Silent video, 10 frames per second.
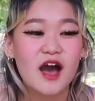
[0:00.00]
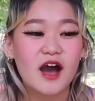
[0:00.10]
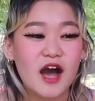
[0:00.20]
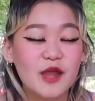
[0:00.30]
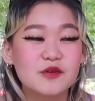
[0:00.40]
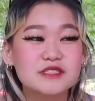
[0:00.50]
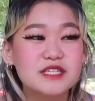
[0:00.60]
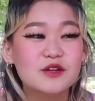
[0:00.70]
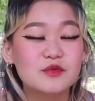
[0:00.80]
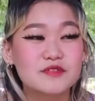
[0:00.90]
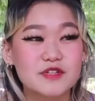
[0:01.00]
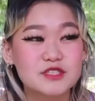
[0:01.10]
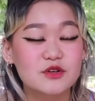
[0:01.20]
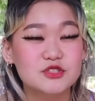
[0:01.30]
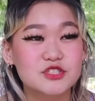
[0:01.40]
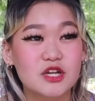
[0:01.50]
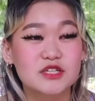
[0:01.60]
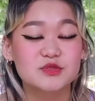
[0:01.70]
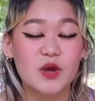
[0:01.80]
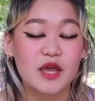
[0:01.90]
I will say a reverse culture shock
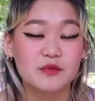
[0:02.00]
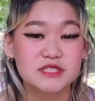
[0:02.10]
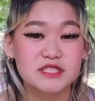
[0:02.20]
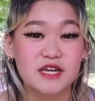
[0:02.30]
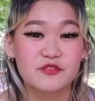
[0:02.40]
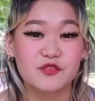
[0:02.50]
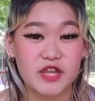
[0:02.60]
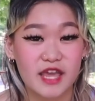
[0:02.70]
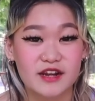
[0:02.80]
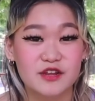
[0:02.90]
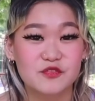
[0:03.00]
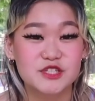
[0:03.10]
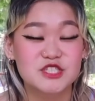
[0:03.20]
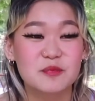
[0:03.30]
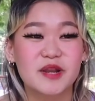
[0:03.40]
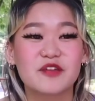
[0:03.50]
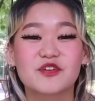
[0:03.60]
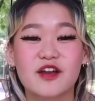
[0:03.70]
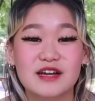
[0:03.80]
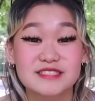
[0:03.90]
is I went to Canada for a trip and I
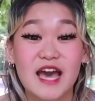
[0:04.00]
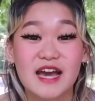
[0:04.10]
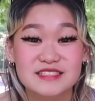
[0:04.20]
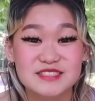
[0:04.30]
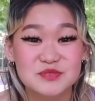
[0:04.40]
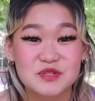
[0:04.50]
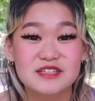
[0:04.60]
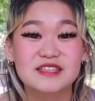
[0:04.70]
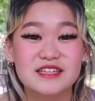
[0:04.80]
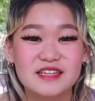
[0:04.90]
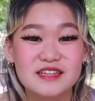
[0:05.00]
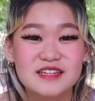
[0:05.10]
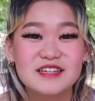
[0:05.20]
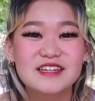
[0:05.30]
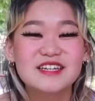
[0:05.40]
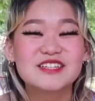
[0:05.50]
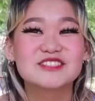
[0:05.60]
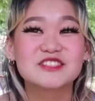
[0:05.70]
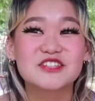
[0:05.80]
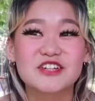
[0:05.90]
forgot taxes were a thing, because
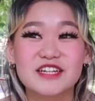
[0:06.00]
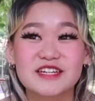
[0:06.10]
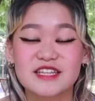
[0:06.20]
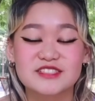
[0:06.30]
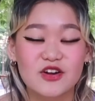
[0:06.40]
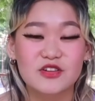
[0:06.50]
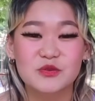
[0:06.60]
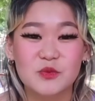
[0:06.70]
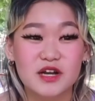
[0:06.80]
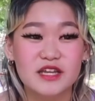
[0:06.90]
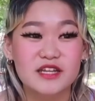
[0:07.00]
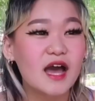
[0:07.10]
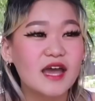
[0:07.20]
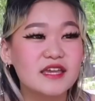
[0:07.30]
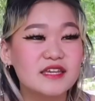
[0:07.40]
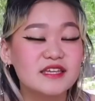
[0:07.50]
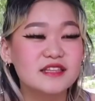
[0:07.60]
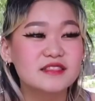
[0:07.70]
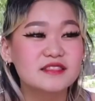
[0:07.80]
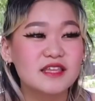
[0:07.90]
in Korea it's all in one. I
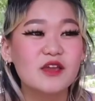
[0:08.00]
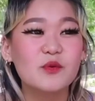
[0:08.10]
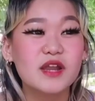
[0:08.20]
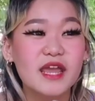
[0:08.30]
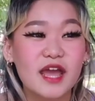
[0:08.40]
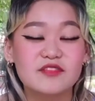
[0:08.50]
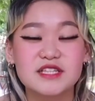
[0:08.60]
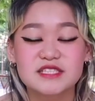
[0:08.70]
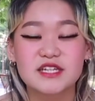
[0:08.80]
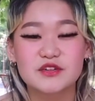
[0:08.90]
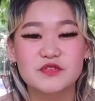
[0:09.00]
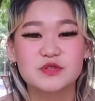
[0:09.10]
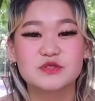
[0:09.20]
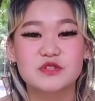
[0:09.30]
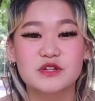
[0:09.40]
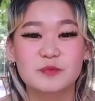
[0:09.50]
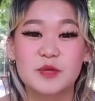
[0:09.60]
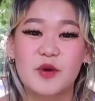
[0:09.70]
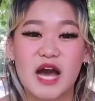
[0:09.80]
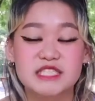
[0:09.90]
think when I have these interviews or
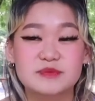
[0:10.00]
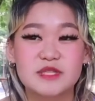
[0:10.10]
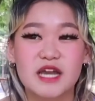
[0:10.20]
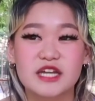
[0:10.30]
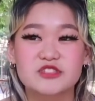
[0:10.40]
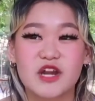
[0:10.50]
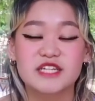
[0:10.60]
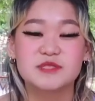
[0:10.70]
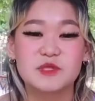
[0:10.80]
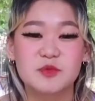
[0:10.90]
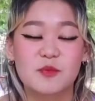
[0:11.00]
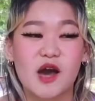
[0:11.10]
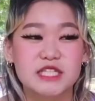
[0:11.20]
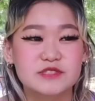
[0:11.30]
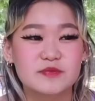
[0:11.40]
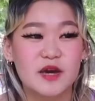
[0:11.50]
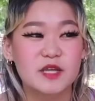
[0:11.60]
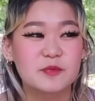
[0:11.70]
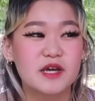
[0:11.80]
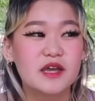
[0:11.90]
people ask me, I try to be more positive about
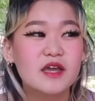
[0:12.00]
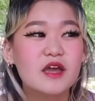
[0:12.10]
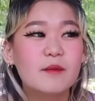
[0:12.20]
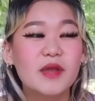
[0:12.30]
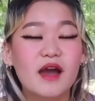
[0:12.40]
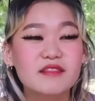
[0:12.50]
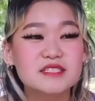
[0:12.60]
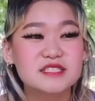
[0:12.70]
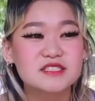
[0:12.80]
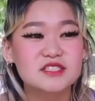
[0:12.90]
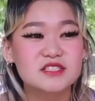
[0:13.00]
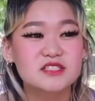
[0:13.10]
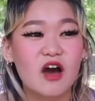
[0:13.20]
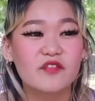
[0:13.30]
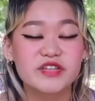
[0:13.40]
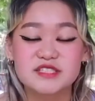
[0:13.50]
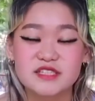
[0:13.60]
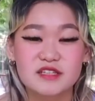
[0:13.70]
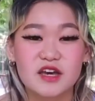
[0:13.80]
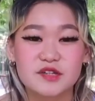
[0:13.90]
it, but behind the scenes there's obviously
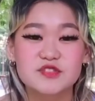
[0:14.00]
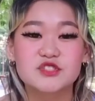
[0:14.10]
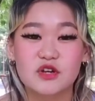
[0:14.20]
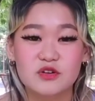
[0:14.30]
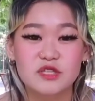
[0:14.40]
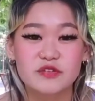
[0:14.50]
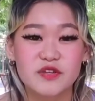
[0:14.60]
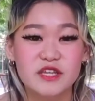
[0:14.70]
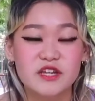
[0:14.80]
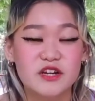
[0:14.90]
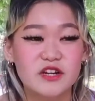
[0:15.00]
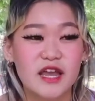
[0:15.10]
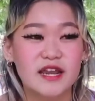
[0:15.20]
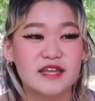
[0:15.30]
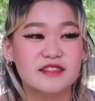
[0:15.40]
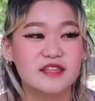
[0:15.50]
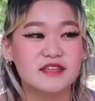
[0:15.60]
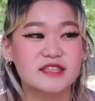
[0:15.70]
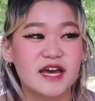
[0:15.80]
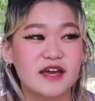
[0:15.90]
a lot of struggle living here, and I
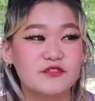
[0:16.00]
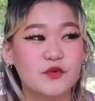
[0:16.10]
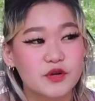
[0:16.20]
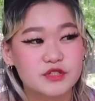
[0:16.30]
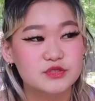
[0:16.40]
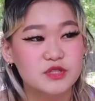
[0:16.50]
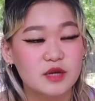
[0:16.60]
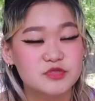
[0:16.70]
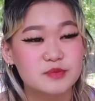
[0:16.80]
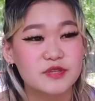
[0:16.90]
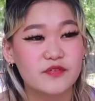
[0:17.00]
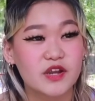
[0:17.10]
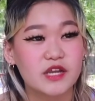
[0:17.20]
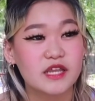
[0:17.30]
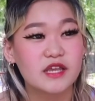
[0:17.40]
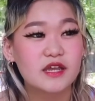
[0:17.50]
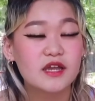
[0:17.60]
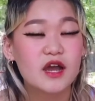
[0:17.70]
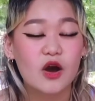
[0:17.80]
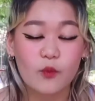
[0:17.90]
think that foreigners who come should be very
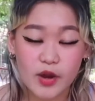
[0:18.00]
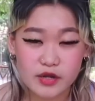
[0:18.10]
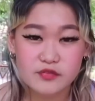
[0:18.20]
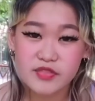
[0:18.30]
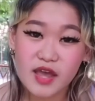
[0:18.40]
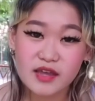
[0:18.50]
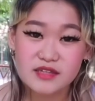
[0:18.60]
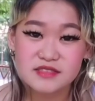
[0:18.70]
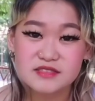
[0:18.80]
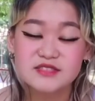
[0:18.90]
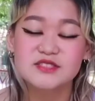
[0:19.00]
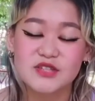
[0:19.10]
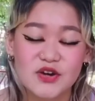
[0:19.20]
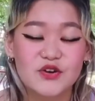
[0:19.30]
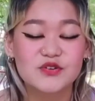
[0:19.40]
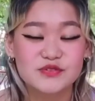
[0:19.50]
aware of that. So